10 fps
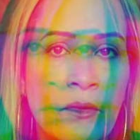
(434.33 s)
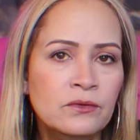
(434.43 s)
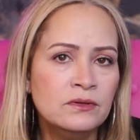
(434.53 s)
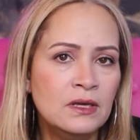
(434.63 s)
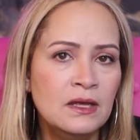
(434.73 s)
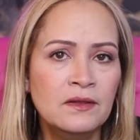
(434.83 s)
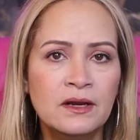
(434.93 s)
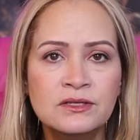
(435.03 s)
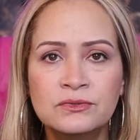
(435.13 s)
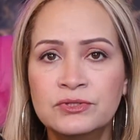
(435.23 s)
Another thing that
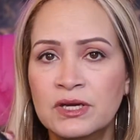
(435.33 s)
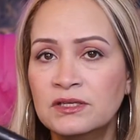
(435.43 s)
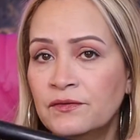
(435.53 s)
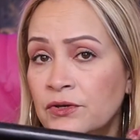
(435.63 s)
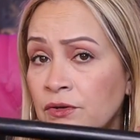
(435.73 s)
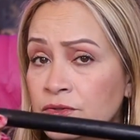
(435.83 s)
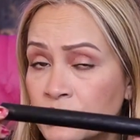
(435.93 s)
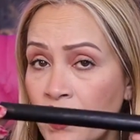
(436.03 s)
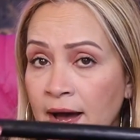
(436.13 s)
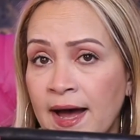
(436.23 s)
I suggest for you
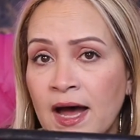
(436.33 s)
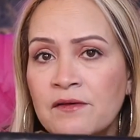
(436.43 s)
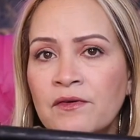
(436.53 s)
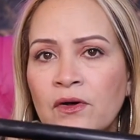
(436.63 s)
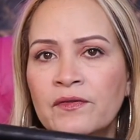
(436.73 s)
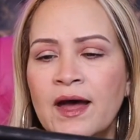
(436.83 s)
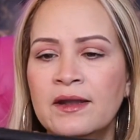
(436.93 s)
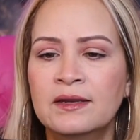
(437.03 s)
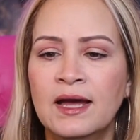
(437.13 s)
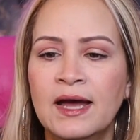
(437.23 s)
to have on
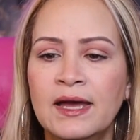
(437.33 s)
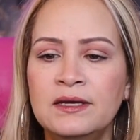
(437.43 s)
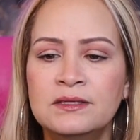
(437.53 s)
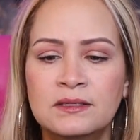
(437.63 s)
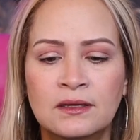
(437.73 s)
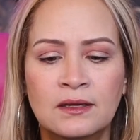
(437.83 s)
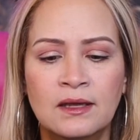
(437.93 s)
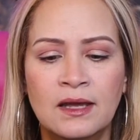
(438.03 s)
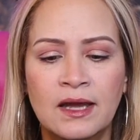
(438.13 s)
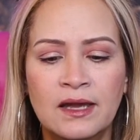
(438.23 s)
that night
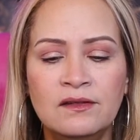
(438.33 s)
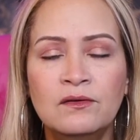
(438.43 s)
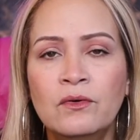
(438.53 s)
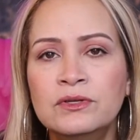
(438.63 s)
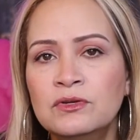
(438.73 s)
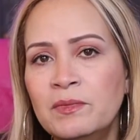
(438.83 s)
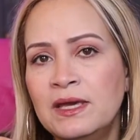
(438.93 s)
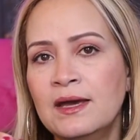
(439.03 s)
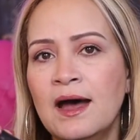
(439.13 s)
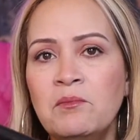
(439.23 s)
is going to
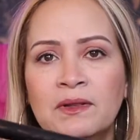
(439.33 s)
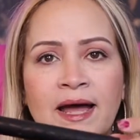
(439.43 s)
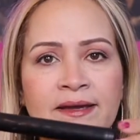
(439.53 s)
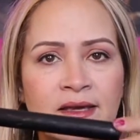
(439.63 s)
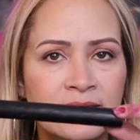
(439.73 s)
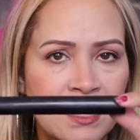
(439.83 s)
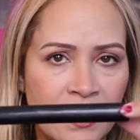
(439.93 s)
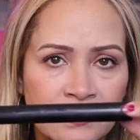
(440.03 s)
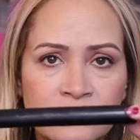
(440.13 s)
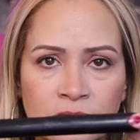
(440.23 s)
be a black
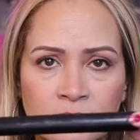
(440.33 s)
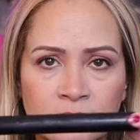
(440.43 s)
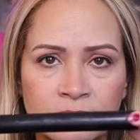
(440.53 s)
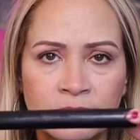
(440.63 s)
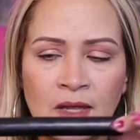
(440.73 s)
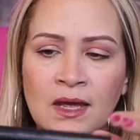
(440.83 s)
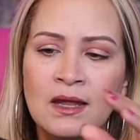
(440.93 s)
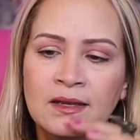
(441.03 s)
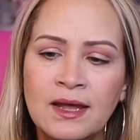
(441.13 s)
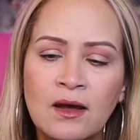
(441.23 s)
candle.
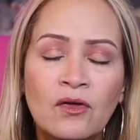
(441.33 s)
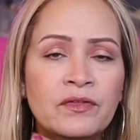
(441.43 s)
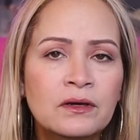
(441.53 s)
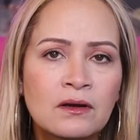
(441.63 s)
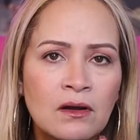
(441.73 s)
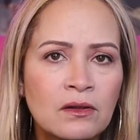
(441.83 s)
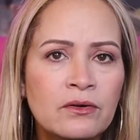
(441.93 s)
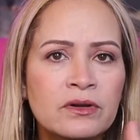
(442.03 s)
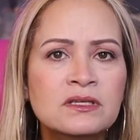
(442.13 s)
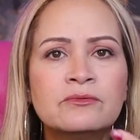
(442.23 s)
Now, the
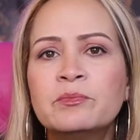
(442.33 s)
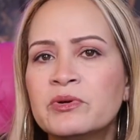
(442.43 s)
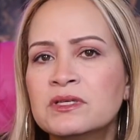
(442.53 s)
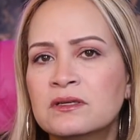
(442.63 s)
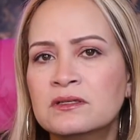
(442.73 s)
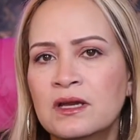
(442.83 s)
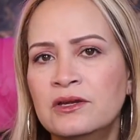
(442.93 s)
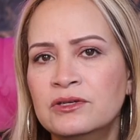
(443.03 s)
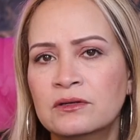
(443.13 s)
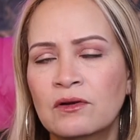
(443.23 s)
color is
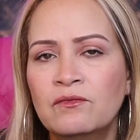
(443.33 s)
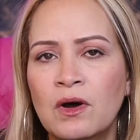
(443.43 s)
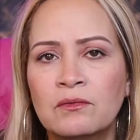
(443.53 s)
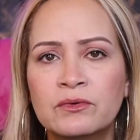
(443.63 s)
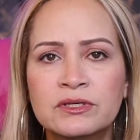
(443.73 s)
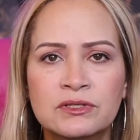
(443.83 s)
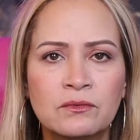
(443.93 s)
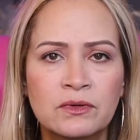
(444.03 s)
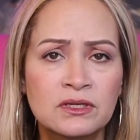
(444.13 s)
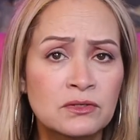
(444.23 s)
representation of what we're
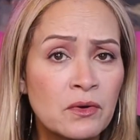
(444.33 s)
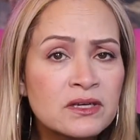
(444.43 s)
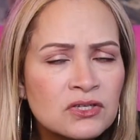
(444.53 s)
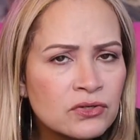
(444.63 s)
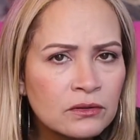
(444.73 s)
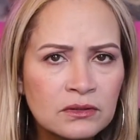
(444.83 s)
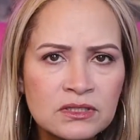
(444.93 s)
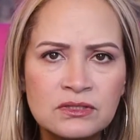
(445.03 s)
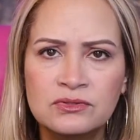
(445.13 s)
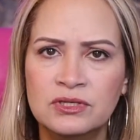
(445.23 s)
doing, so I strongly
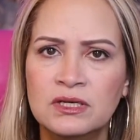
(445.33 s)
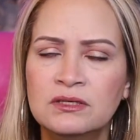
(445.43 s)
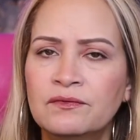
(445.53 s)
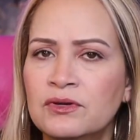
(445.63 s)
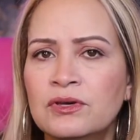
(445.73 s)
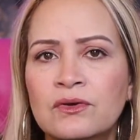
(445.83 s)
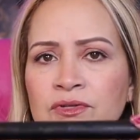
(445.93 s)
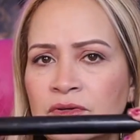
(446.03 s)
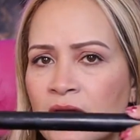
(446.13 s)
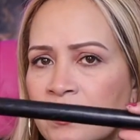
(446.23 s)
suggest for you
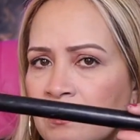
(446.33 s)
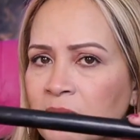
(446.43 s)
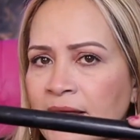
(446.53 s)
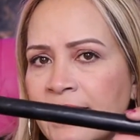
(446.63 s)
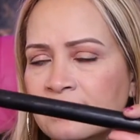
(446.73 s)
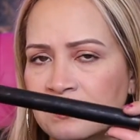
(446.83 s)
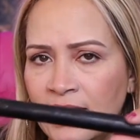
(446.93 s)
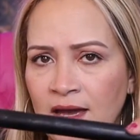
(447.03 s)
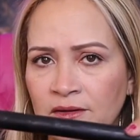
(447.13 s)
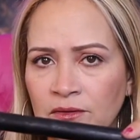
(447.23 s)
to get a black
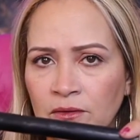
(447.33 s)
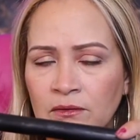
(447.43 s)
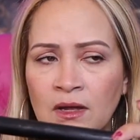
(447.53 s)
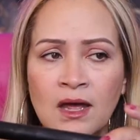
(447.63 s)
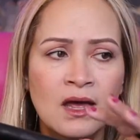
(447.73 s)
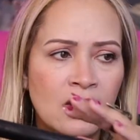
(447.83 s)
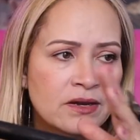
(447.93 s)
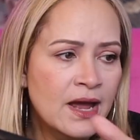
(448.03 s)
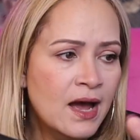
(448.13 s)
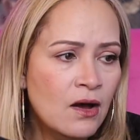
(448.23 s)
candle.
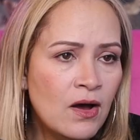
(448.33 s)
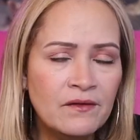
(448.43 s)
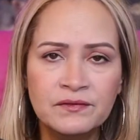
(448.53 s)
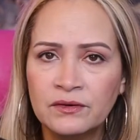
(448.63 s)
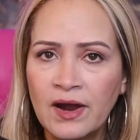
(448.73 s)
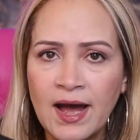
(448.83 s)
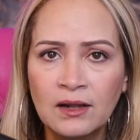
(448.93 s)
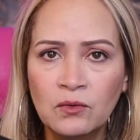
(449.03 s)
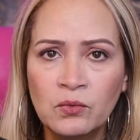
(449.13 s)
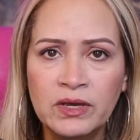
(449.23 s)
Now, after
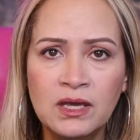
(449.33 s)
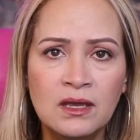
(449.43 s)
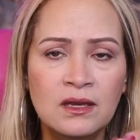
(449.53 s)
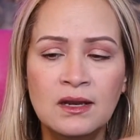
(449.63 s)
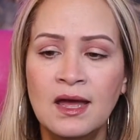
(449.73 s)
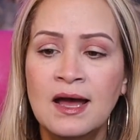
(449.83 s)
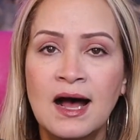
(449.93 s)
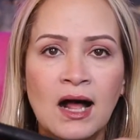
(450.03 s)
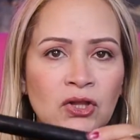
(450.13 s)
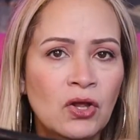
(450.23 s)
Halloween,
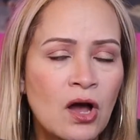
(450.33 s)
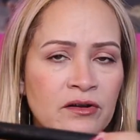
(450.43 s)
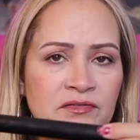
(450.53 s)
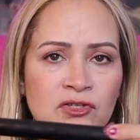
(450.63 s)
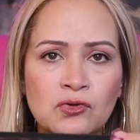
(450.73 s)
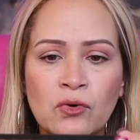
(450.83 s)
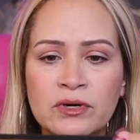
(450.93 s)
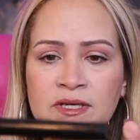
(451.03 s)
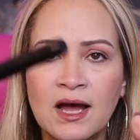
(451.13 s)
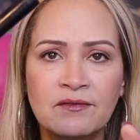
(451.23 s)
a lot of
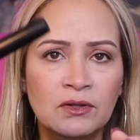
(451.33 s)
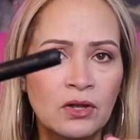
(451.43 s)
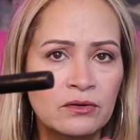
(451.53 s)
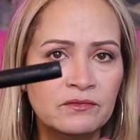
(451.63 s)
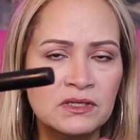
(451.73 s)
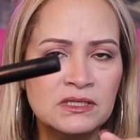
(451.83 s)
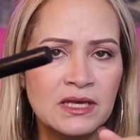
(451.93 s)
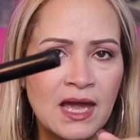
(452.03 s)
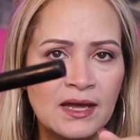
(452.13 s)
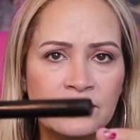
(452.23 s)
stores have a lot of these
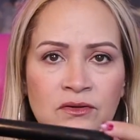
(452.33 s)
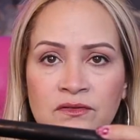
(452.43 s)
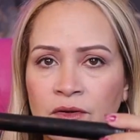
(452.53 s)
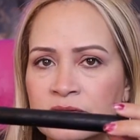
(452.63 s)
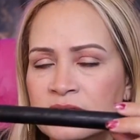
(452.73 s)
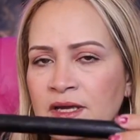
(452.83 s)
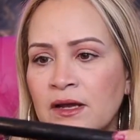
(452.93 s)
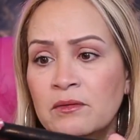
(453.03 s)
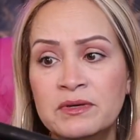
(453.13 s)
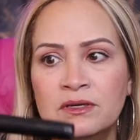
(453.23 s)
candles on
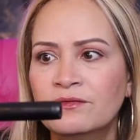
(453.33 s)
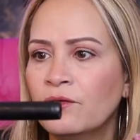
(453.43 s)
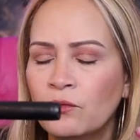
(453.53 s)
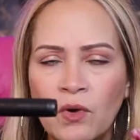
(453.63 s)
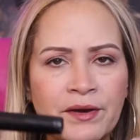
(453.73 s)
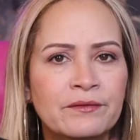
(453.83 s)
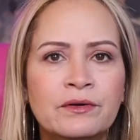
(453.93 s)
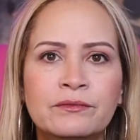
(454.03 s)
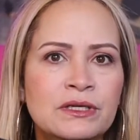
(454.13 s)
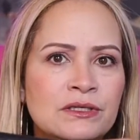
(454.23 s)
sale because for
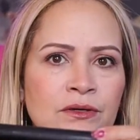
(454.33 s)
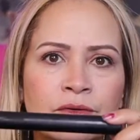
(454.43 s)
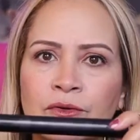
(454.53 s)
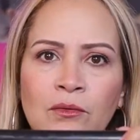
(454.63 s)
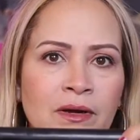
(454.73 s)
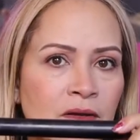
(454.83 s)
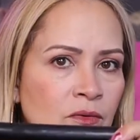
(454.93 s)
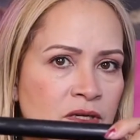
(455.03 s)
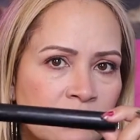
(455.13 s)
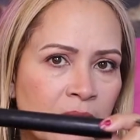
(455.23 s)
whatever reason, nobody
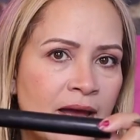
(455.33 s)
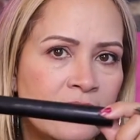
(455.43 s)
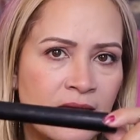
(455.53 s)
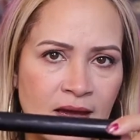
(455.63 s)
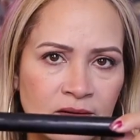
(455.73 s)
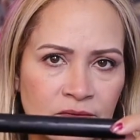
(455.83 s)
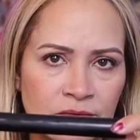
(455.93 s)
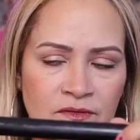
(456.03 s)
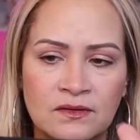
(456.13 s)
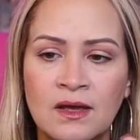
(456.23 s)
wants black
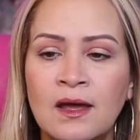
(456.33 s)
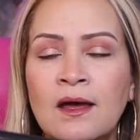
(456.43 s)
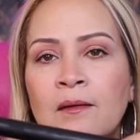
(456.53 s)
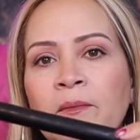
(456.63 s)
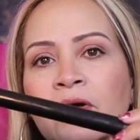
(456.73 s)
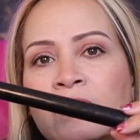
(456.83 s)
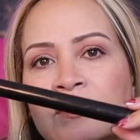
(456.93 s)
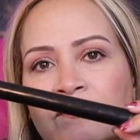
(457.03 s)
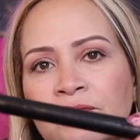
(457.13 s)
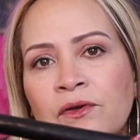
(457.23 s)
candles. But
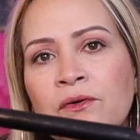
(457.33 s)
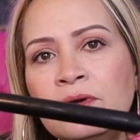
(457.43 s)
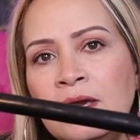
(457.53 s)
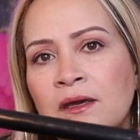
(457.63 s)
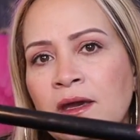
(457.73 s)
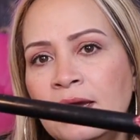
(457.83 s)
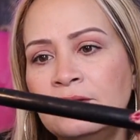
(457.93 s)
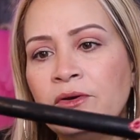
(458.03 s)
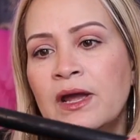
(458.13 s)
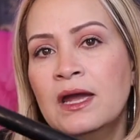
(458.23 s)
if you can get
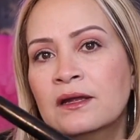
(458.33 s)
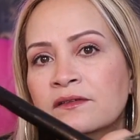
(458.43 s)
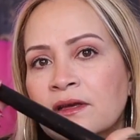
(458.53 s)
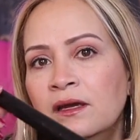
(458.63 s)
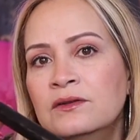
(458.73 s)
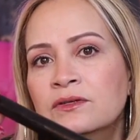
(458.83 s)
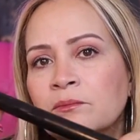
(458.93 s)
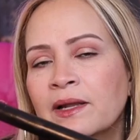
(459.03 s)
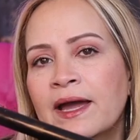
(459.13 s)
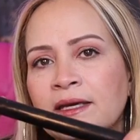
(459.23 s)
your hands into
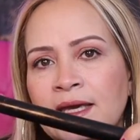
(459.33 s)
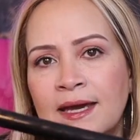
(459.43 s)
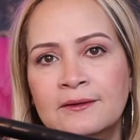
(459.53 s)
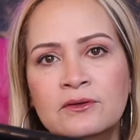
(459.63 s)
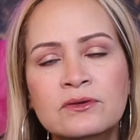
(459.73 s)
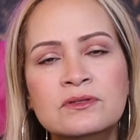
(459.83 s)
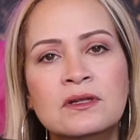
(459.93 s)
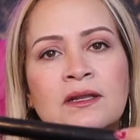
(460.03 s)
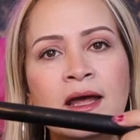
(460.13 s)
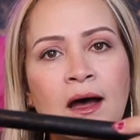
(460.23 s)
black candles,
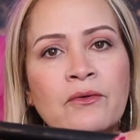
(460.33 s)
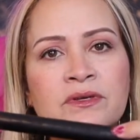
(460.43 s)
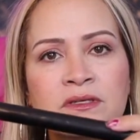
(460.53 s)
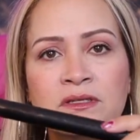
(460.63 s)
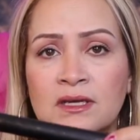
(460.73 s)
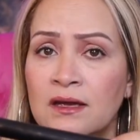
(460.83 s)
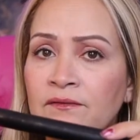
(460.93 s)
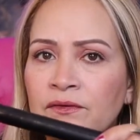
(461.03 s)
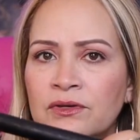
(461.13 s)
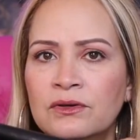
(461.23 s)
now is the time
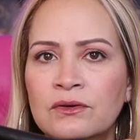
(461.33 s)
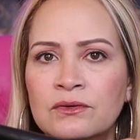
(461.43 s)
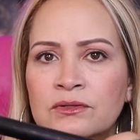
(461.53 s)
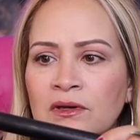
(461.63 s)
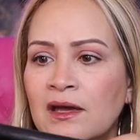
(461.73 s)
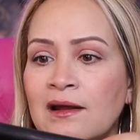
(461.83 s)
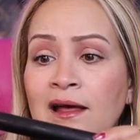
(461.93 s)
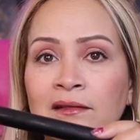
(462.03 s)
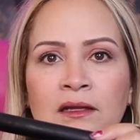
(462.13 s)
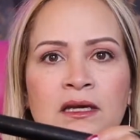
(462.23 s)
for you to get
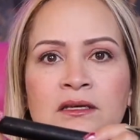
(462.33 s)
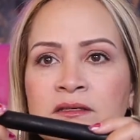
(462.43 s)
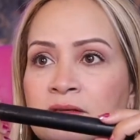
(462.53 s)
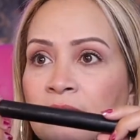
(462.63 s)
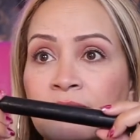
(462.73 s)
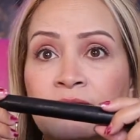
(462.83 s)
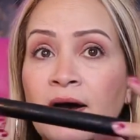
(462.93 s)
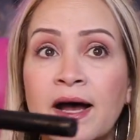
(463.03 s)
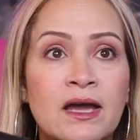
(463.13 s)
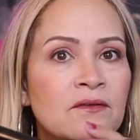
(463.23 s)
at least
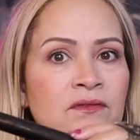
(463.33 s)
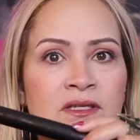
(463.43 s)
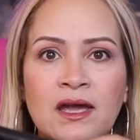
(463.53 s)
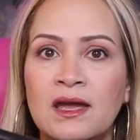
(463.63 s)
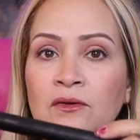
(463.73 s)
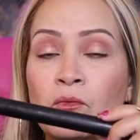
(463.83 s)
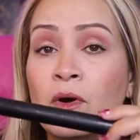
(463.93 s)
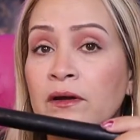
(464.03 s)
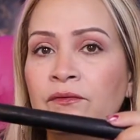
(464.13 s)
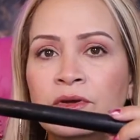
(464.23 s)
5, 10,
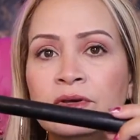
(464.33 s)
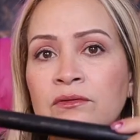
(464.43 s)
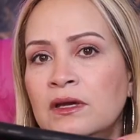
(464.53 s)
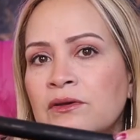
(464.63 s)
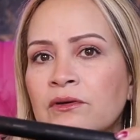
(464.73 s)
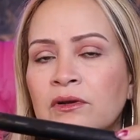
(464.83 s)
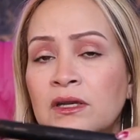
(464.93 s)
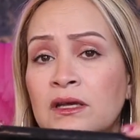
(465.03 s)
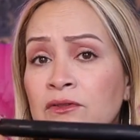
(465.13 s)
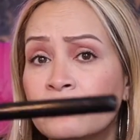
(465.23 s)
whatever you think you're going to
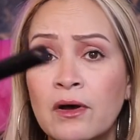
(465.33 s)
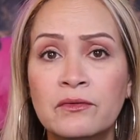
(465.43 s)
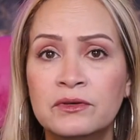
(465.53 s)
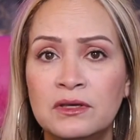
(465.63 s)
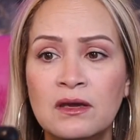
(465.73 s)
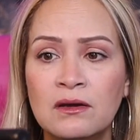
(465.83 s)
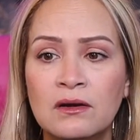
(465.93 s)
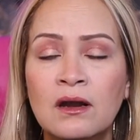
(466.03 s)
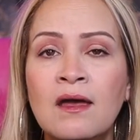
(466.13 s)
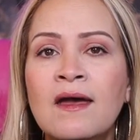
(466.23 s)
need throughout the
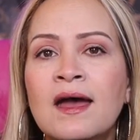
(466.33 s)
year,